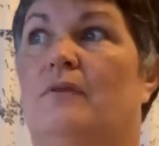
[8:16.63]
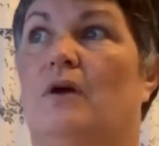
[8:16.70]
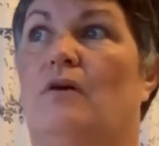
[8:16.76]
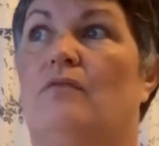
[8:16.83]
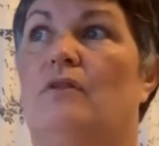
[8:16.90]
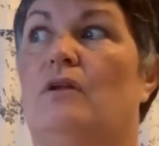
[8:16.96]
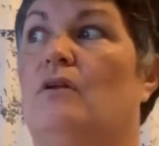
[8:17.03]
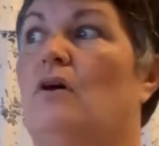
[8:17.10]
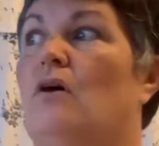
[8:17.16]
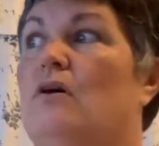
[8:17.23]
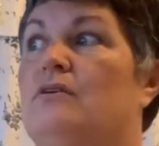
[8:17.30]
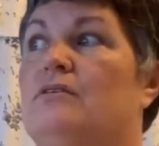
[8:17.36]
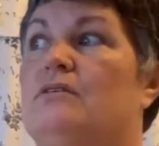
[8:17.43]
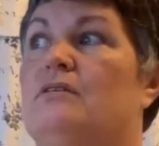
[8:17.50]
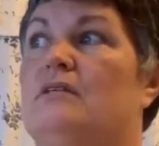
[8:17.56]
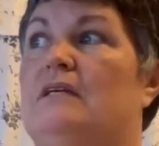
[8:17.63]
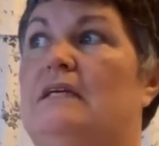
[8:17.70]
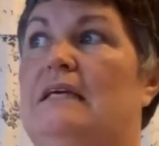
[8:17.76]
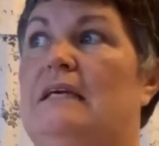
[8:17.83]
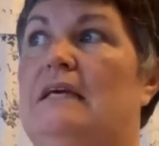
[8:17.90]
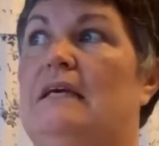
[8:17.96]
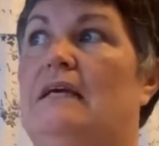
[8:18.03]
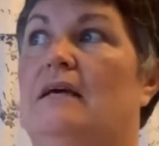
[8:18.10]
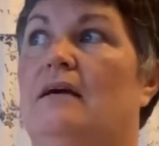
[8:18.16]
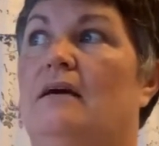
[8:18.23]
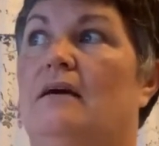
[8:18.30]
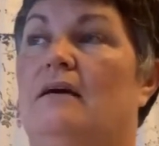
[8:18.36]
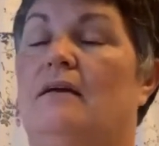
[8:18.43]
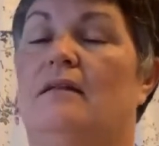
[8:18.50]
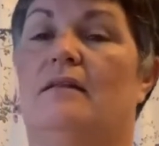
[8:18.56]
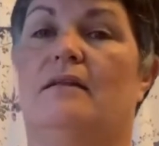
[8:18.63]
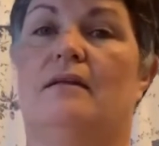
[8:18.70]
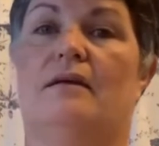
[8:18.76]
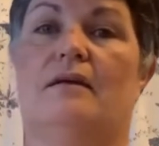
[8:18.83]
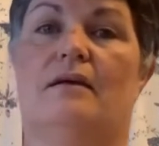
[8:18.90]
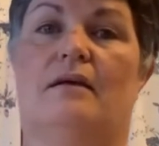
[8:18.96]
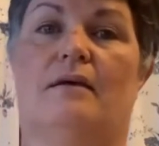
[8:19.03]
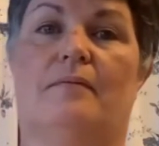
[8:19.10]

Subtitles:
over the last year the